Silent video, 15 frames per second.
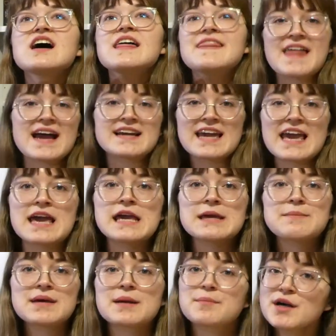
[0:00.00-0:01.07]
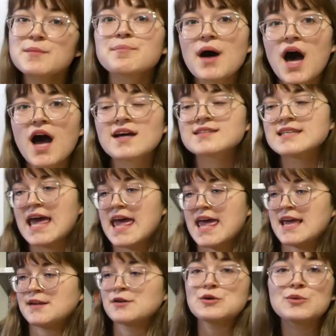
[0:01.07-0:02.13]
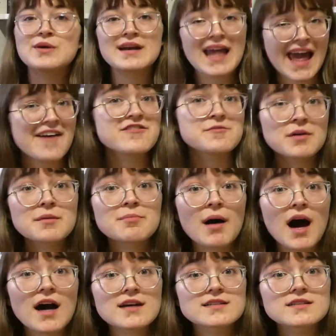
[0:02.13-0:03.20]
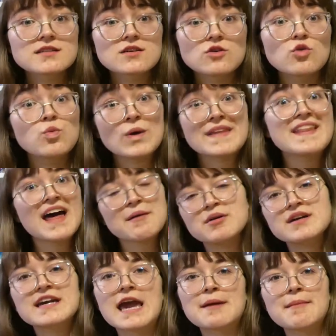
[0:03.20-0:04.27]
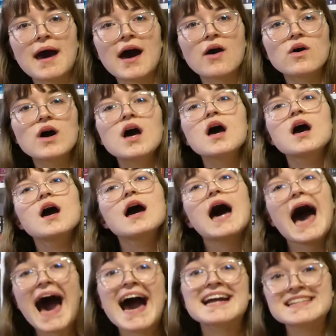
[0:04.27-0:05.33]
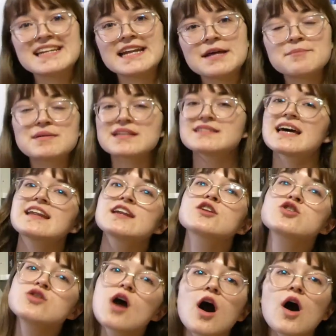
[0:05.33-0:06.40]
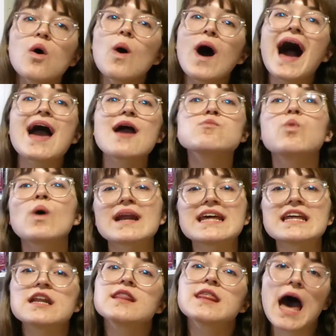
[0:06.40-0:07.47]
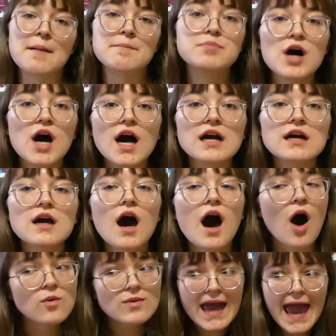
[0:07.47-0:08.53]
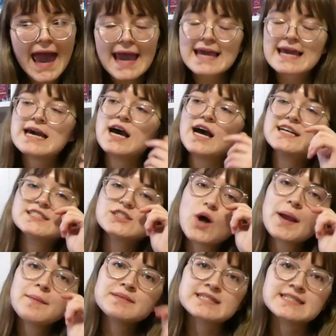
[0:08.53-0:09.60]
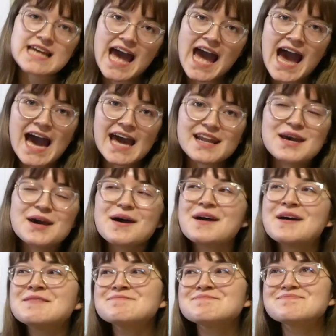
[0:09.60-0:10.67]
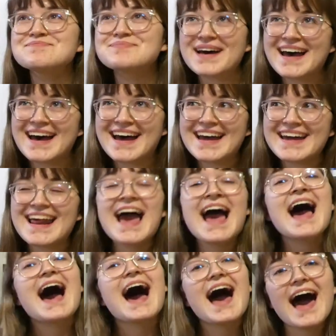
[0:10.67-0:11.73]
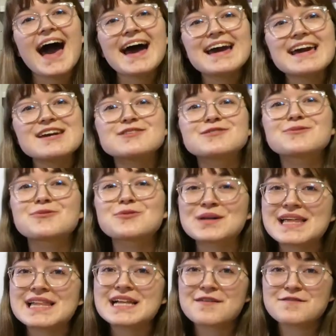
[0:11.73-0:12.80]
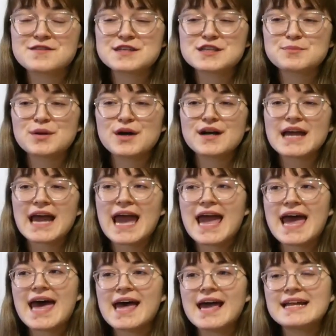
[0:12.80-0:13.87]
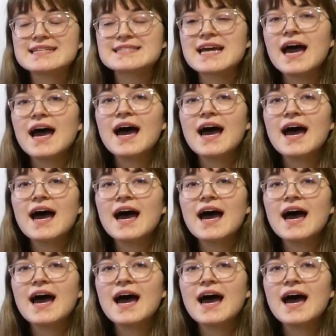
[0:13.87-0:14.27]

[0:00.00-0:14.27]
that came in a book box, and who didn't have the book box when that book came out? I didn't, because I didn't know I wanted that book, okay? So I'm sad, but I really love this book and